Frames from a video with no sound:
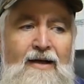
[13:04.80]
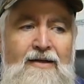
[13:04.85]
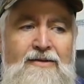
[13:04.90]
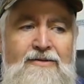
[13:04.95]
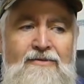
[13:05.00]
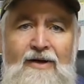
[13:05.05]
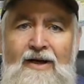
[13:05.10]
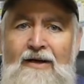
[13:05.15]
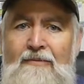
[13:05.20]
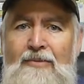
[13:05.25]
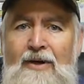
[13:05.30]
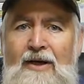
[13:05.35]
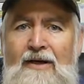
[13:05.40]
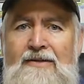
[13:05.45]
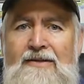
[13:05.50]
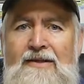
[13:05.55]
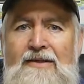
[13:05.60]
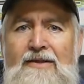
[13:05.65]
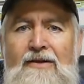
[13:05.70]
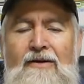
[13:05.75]
Australia
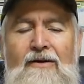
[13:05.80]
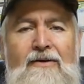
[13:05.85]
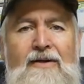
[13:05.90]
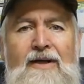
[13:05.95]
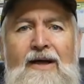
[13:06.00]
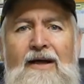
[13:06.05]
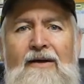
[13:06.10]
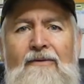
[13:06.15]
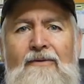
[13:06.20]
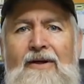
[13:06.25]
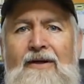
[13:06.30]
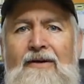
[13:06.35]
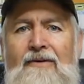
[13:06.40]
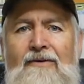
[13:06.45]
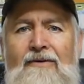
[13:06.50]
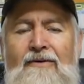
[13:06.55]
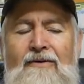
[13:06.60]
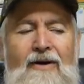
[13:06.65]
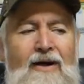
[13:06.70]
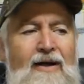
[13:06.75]
Post says, oh no, we're
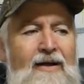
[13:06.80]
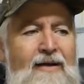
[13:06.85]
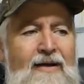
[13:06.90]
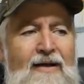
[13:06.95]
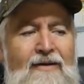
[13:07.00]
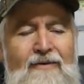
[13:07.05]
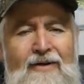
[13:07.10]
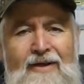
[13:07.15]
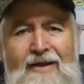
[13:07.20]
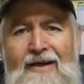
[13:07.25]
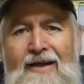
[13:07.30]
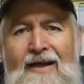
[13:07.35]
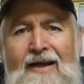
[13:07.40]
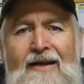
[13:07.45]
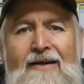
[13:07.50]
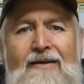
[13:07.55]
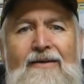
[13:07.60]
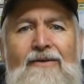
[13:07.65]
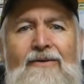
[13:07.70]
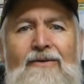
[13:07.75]
doing great, we can
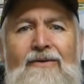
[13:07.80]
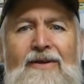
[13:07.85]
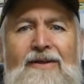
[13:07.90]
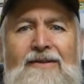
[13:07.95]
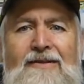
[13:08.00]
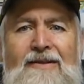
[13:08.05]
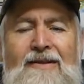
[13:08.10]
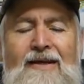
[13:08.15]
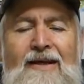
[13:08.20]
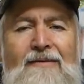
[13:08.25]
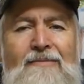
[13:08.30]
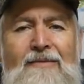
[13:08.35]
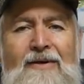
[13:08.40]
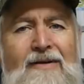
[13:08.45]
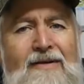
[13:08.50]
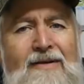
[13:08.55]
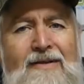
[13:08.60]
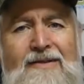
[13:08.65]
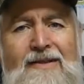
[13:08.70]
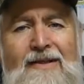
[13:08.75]
handle all this and that,
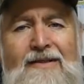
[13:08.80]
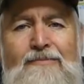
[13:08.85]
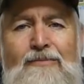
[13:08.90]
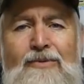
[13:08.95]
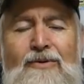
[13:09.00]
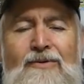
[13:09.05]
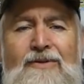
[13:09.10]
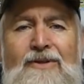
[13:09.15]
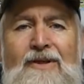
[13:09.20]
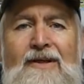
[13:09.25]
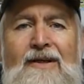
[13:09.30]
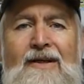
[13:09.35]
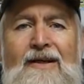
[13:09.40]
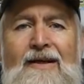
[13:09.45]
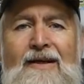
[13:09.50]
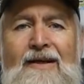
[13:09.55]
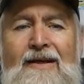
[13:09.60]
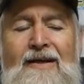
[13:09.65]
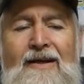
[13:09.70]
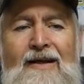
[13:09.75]
but it's just bullshit.
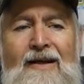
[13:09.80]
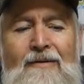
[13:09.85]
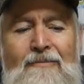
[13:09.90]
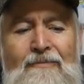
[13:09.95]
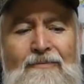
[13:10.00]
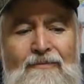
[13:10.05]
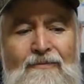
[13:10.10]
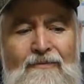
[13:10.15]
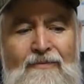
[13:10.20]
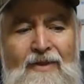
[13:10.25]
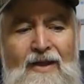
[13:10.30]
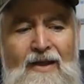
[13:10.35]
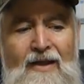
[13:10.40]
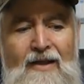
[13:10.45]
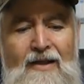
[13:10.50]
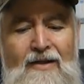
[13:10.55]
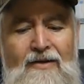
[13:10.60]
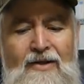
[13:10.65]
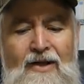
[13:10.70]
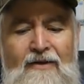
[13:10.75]

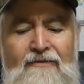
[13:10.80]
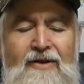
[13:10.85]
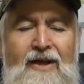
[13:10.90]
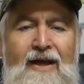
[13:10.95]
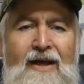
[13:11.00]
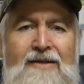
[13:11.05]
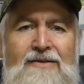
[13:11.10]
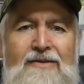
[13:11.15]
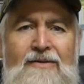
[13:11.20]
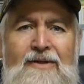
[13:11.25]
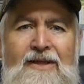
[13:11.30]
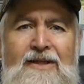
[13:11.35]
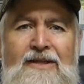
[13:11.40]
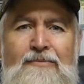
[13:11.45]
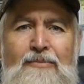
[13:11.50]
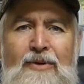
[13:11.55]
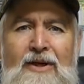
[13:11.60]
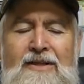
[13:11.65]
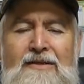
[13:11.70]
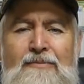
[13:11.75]
They've cancelled
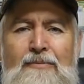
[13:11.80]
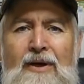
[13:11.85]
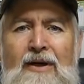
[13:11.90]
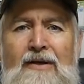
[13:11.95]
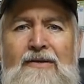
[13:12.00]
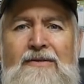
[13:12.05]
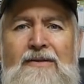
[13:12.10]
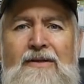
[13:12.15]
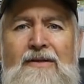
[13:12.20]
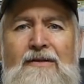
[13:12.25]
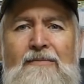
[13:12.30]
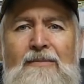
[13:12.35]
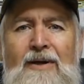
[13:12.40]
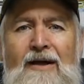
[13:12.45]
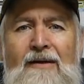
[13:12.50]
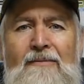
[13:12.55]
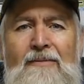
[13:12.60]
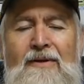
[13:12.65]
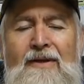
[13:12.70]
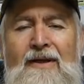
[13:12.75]
Express Post at the
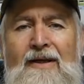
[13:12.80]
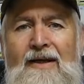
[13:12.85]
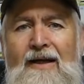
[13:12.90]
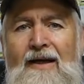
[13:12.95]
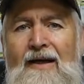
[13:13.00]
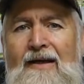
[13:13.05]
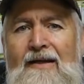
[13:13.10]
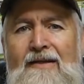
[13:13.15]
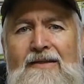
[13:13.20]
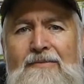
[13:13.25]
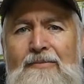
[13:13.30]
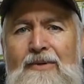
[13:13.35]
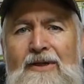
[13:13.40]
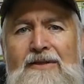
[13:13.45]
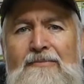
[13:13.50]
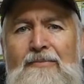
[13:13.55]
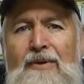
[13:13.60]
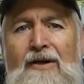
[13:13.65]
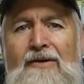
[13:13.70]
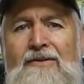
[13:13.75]
moment. You can't
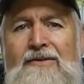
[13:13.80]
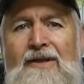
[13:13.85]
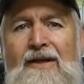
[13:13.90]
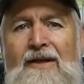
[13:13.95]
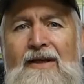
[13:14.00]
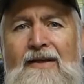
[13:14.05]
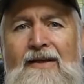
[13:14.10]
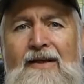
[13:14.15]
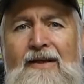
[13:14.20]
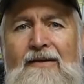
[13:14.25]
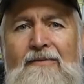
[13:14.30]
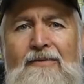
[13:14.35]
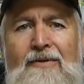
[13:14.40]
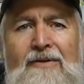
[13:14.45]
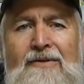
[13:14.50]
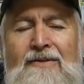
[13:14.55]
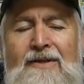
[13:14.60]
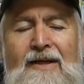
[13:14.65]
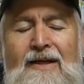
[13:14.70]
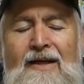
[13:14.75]
Express Post anything
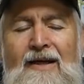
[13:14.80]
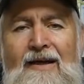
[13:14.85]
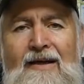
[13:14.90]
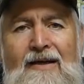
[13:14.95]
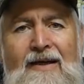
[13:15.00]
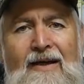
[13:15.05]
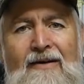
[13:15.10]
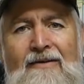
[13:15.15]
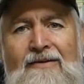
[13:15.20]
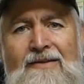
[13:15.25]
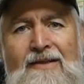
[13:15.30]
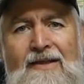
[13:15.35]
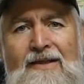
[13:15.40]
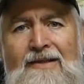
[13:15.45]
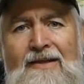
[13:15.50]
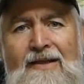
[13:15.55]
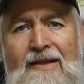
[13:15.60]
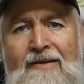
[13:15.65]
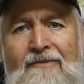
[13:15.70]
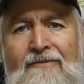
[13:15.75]
because they can't
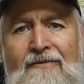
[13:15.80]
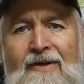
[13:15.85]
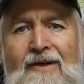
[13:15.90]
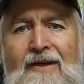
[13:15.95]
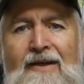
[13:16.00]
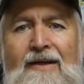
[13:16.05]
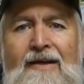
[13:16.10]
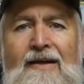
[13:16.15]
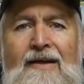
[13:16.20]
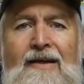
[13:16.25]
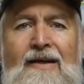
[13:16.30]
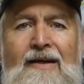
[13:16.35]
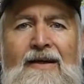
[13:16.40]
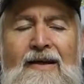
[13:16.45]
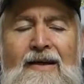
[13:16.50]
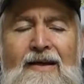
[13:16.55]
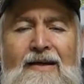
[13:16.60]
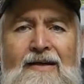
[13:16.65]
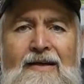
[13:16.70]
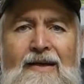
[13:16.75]
guarantee delivery,
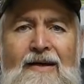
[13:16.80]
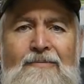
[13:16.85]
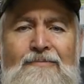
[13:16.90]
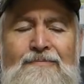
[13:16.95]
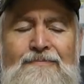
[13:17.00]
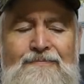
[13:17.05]
and